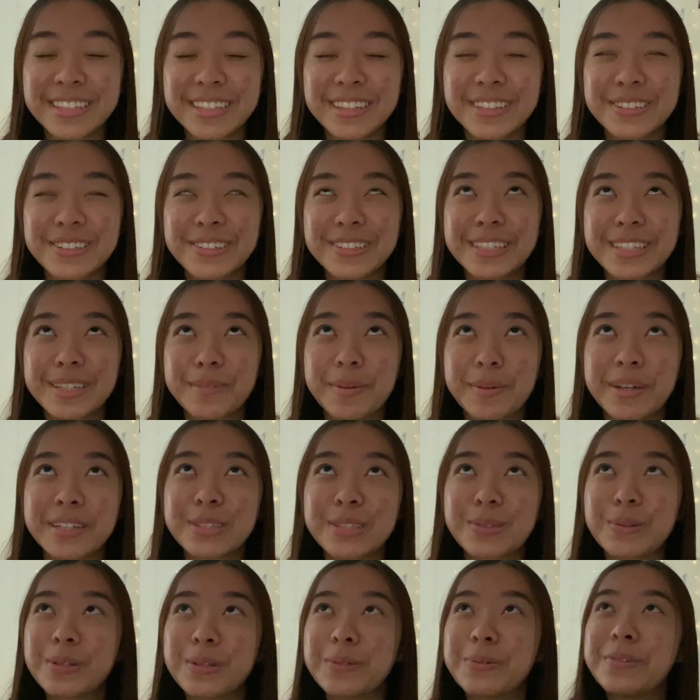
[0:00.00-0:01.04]
literally
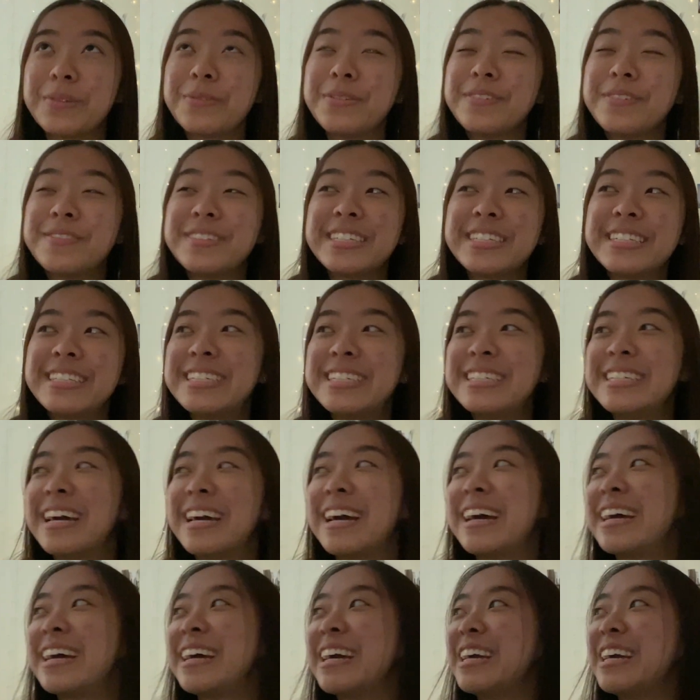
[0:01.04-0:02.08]
best 2150
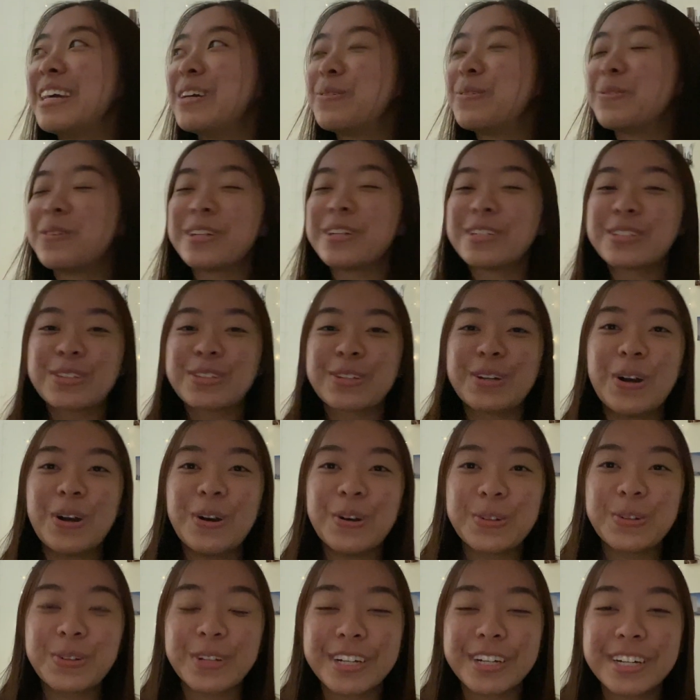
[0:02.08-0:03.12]
TA, worst
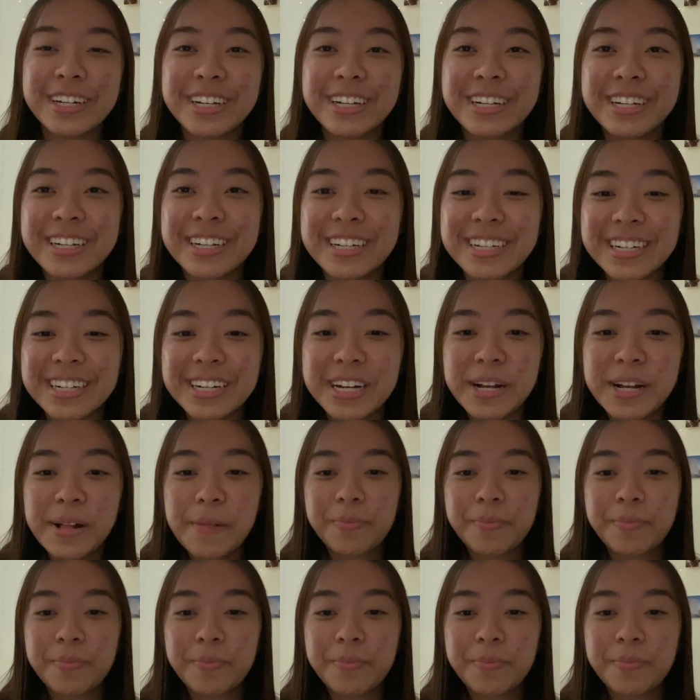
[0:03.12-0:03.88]
coder,